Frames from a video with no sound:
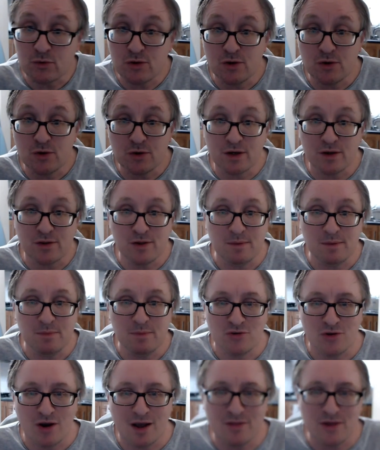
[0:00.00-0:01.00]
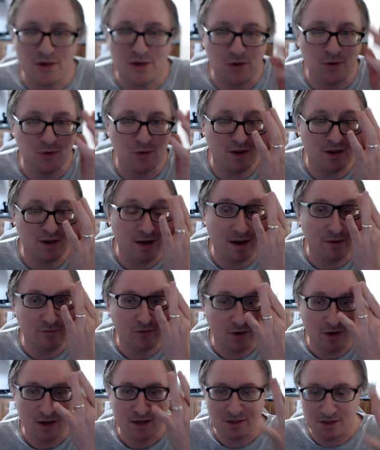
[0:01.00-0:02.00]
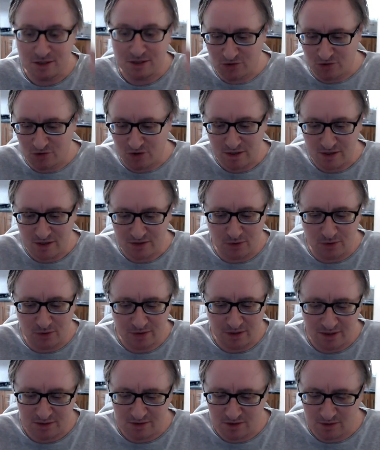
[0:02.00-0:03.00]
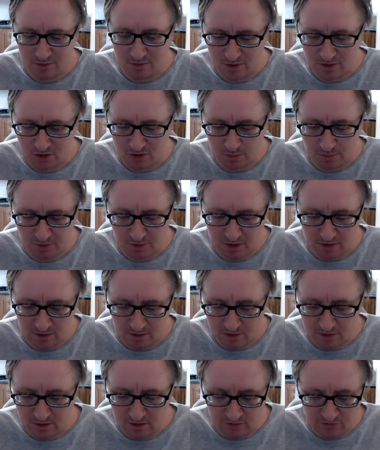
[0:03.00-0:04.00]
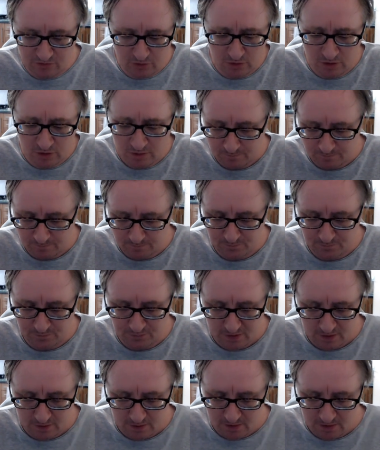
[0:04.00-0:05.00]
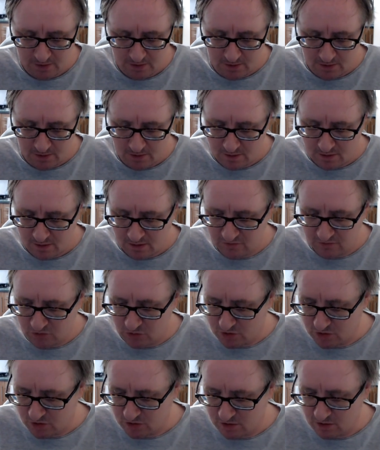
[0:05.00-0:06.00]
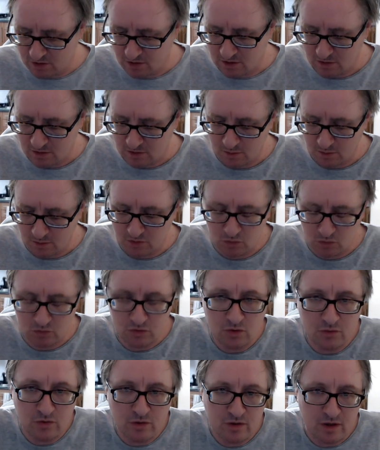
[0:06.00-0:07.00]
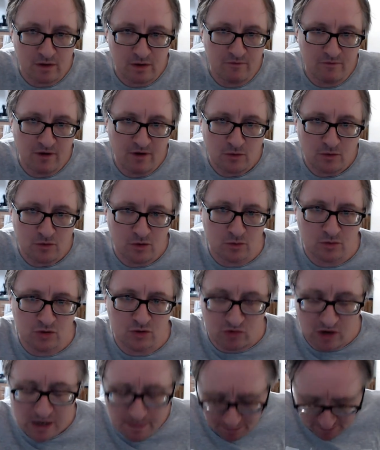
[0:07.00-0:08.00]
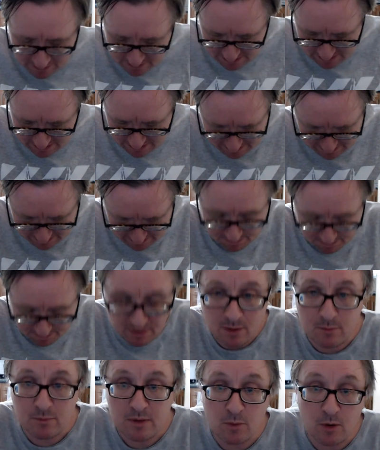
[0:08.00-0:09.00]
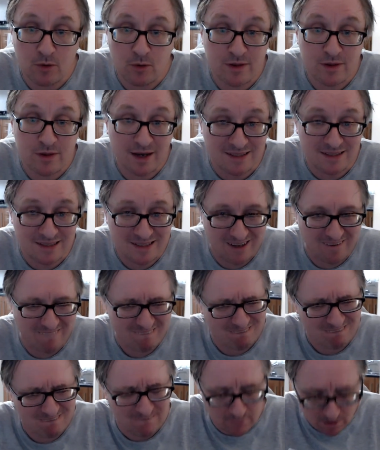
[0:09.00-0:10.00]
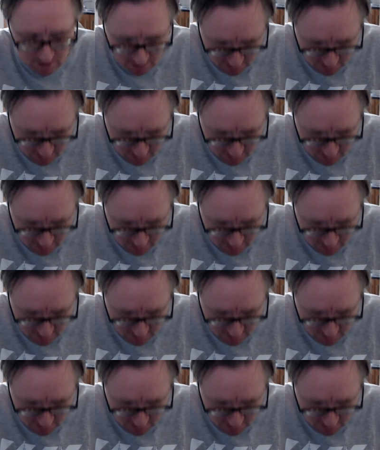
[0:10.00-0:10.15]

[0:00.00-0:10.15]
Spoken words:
you're going to see me try this on and I've not actually tried it on yet. So this will be different. I'm just going to undo this Velcro strap. Bear me 1 second. There